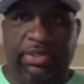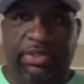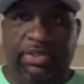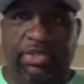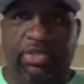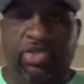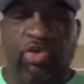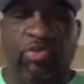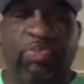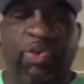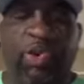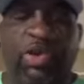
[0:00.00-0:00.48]

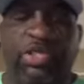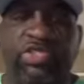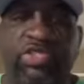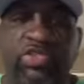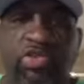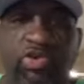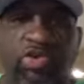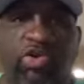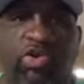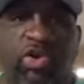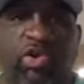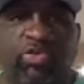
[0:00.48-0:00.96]
So
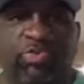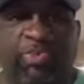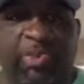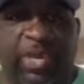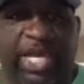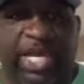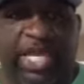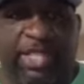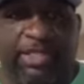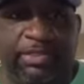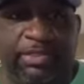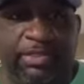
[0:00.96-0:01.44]
personal growth
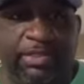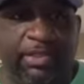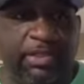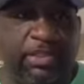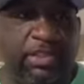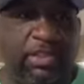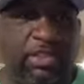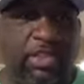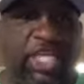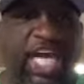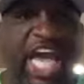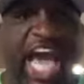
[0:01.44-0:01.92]
plan,
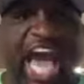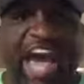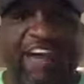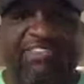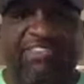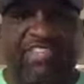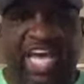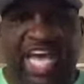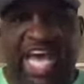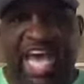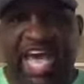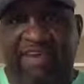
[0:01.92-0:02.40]
you have
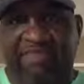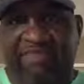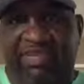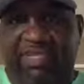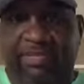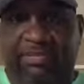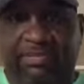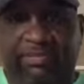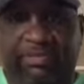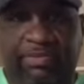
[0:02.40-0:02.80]
to have it.